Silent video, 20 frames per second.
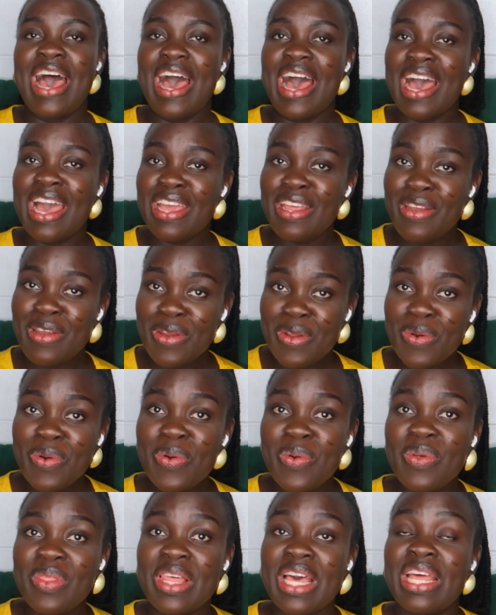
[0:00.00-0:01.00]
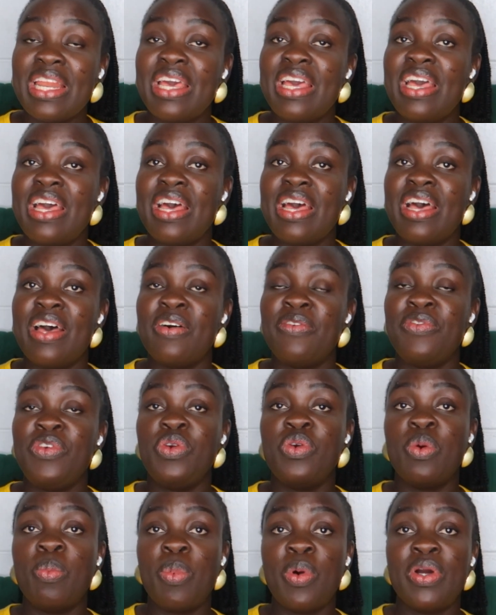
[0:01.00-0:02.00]
I knew that if
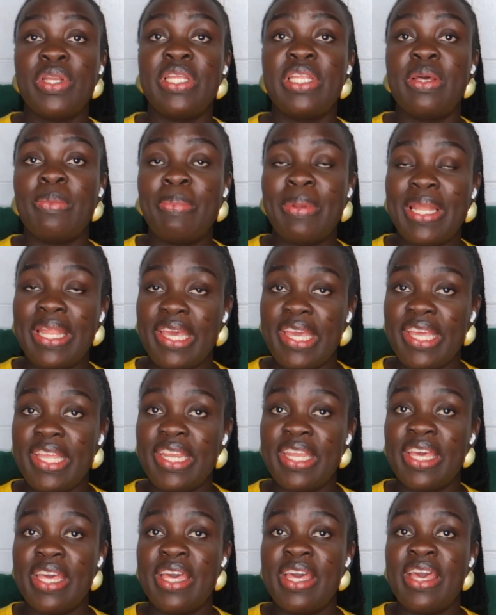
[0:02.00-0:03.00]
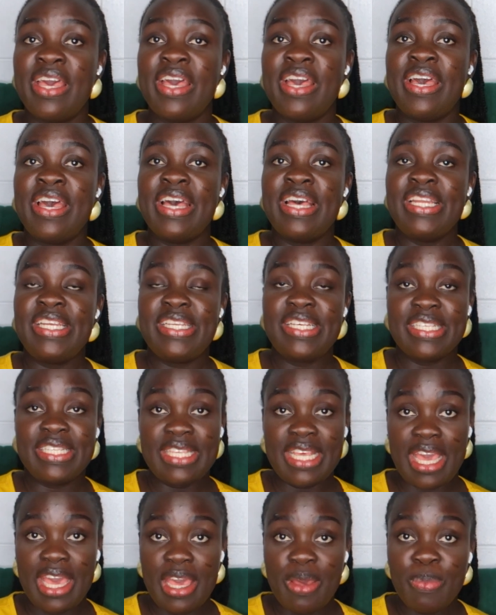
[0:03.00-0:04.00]
you're boarding a plane,
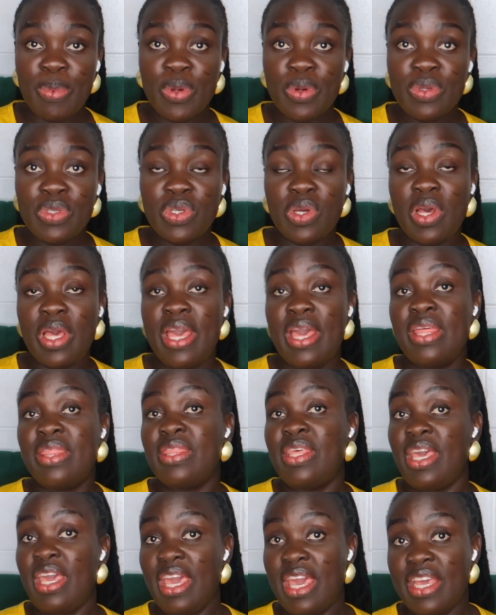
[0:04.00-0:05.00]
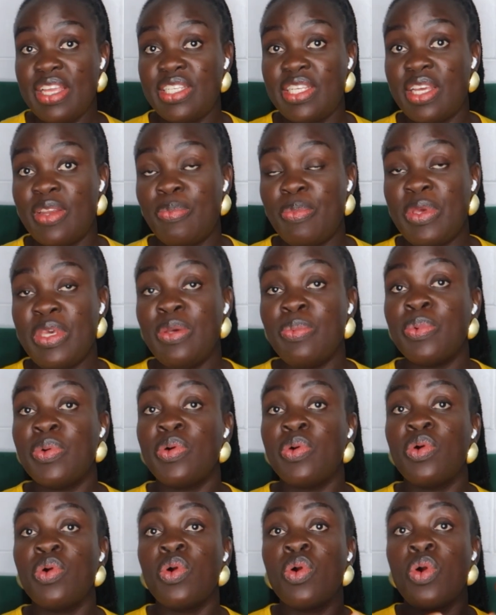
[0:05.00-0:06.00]
disabled and the aged
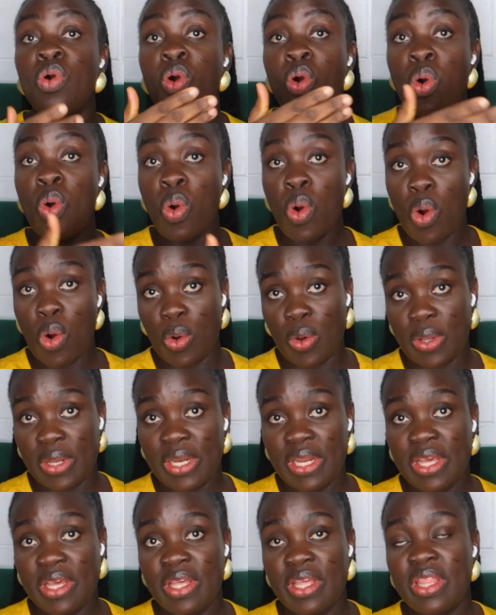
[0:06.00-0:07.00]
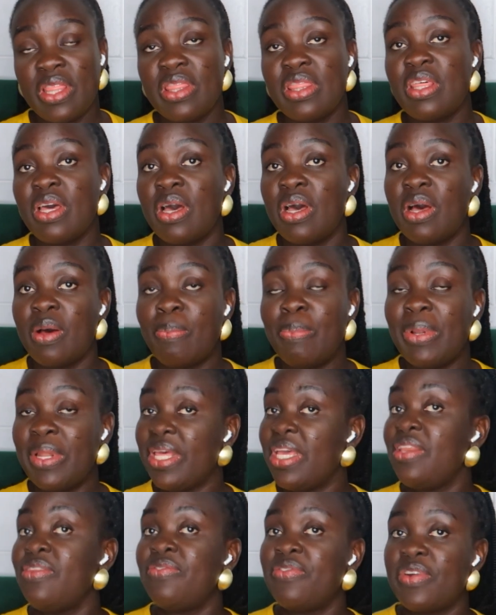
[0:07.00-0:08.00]
people go on the
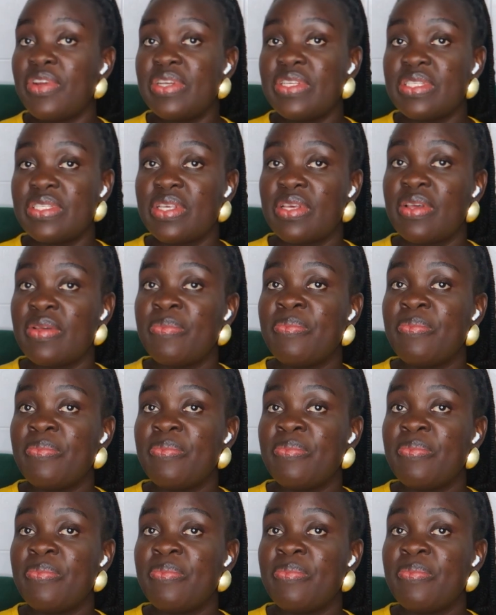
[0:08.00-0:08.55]
plane first.